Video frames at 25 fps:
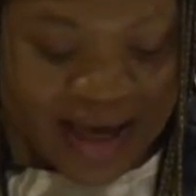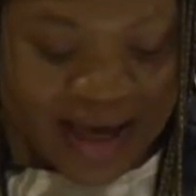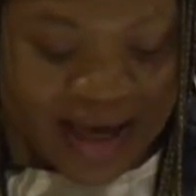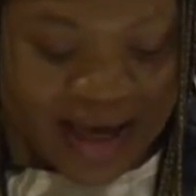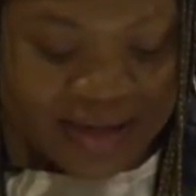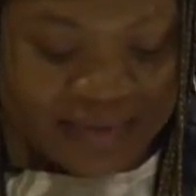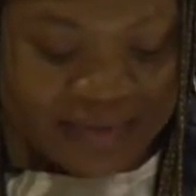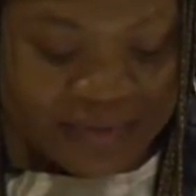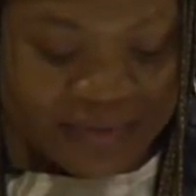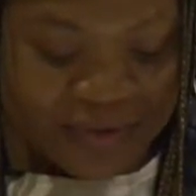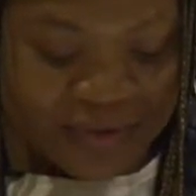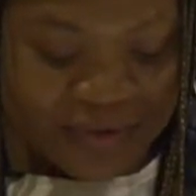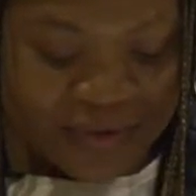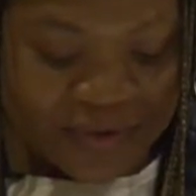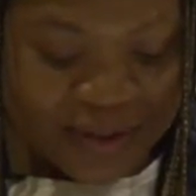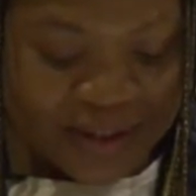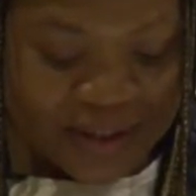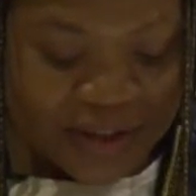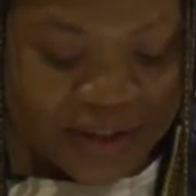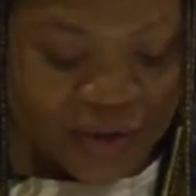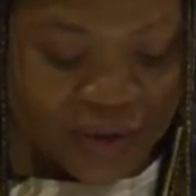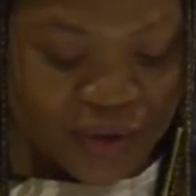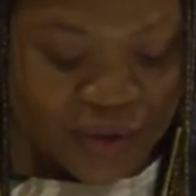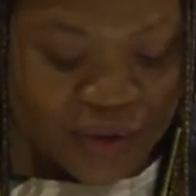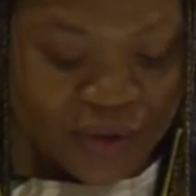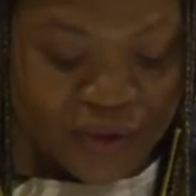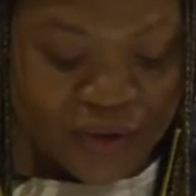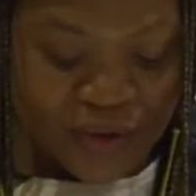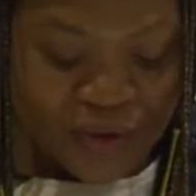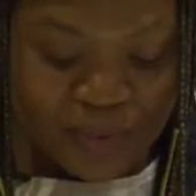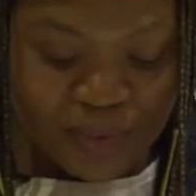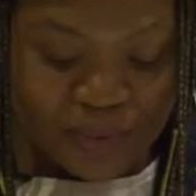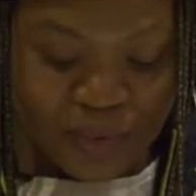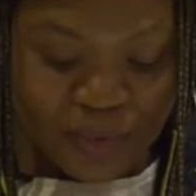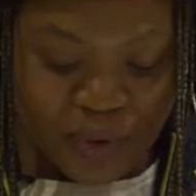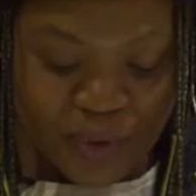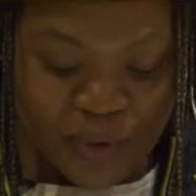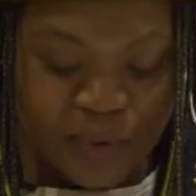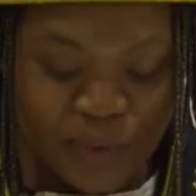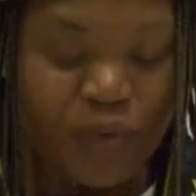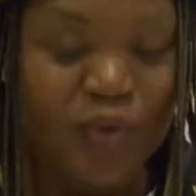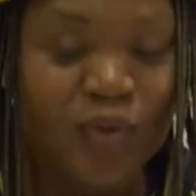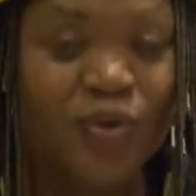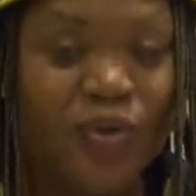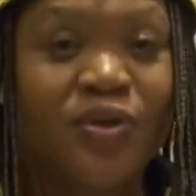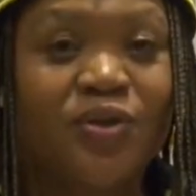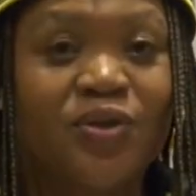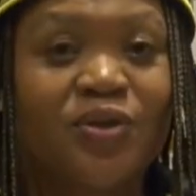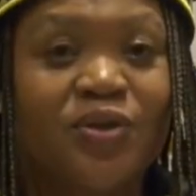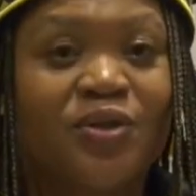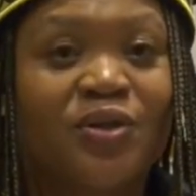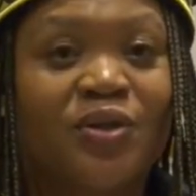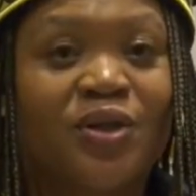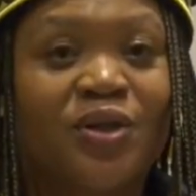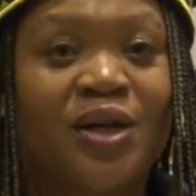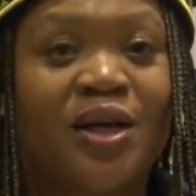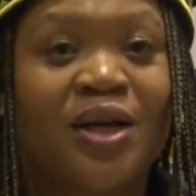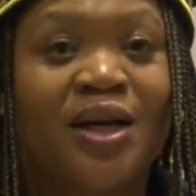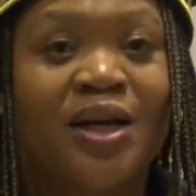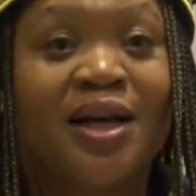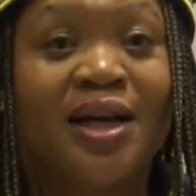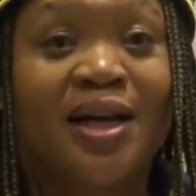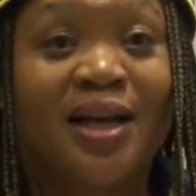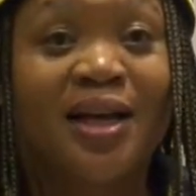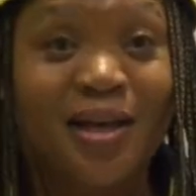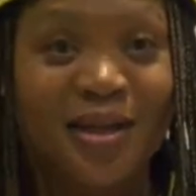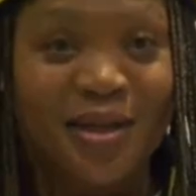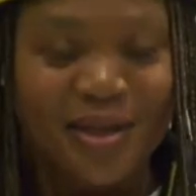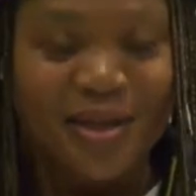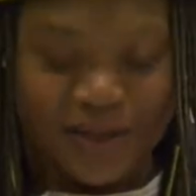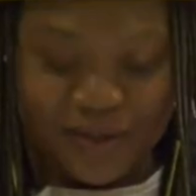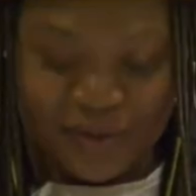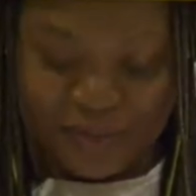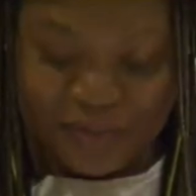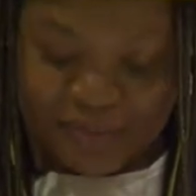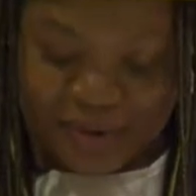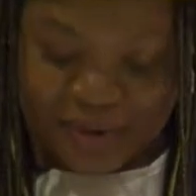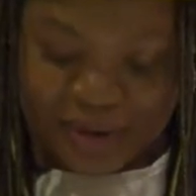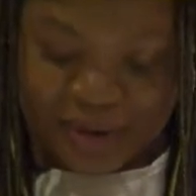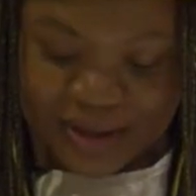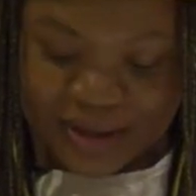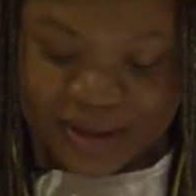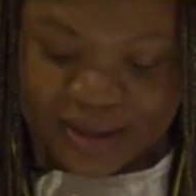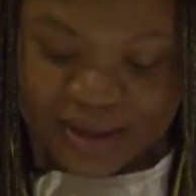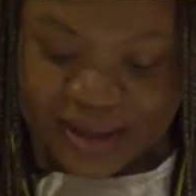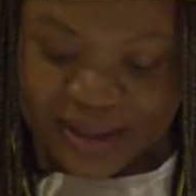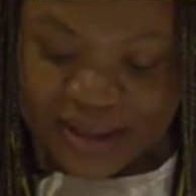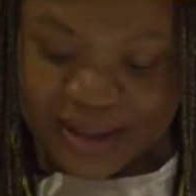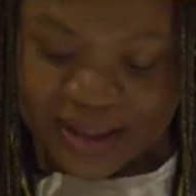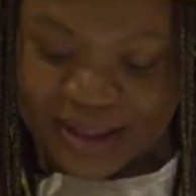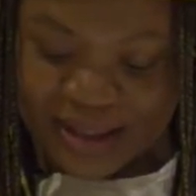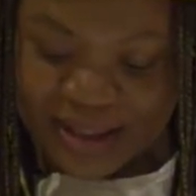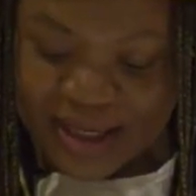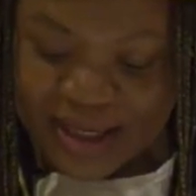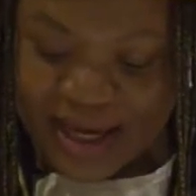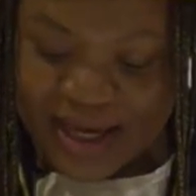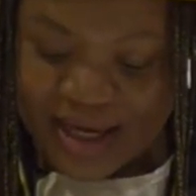And Professor John Smallwood in person.